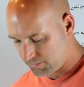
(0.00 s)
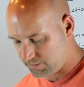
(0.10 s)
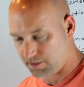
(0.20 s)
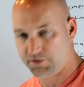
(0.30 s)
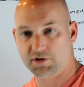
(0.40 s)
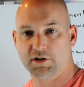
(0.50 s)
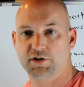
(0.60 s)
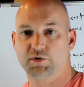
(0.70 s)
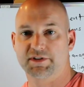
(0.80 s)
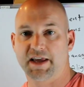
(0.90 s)
because all you're going
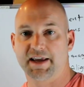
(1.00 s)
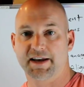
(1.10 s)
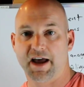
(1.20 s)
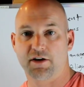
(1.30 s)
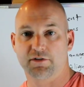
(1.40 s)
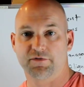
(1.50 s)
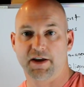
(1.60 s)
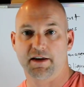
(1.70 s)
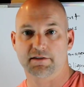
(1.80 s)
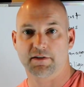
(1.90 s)
to do is take it out of
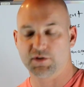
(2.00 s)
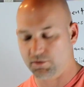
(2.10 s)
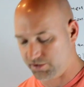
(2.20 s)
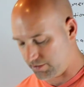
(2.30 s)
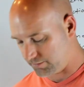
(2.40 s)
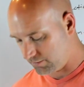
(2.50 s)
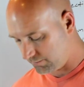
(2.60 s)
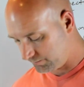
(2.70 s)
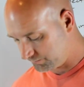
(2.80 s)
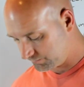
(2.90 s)
phase if you adjust it.